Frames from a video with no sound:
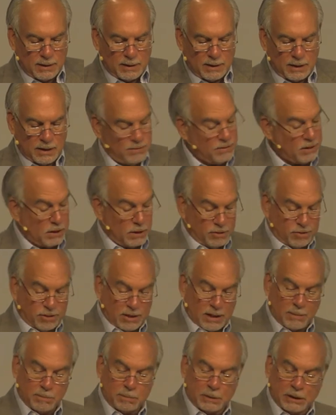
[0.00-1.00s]
in the very
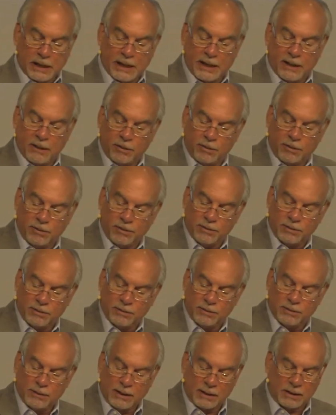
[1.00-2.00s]
same place,
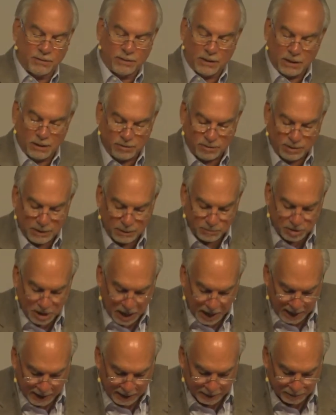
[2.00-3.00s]
at the very same
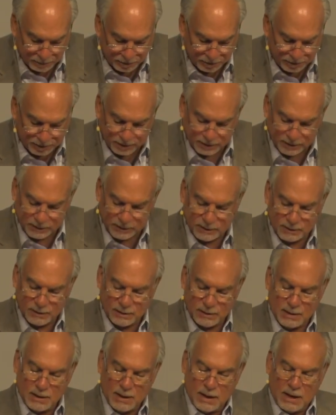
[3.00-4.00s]
times,
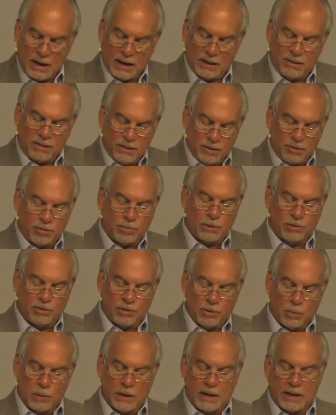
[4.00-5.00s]
and this was
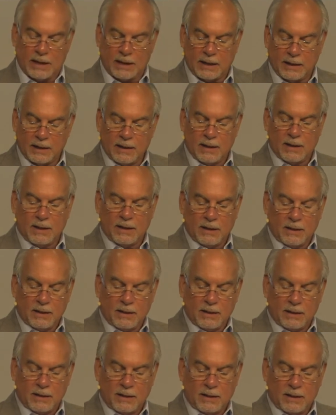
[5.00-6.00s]
the way
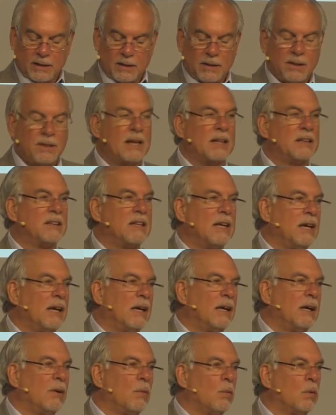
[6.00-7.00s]
that
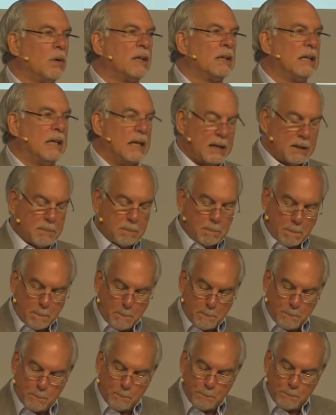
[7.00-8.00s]
they would get him.
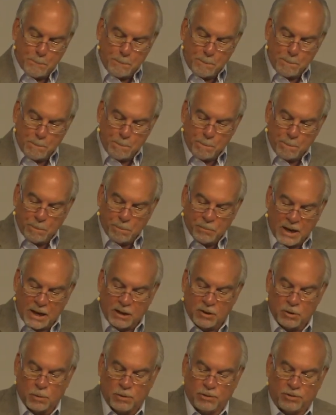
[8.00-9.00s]

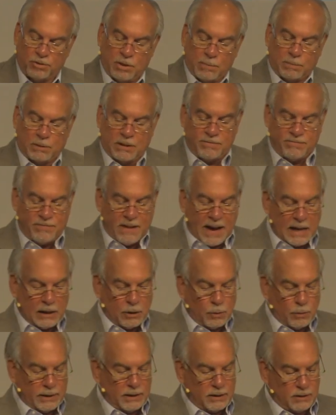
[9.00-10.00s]
Daniel was simply
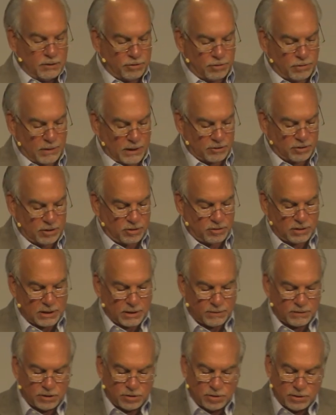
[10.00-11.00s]
following the instructions
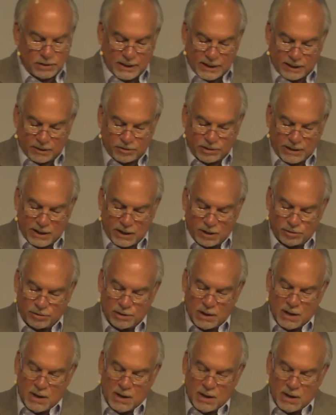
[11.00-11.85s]
given to the exiles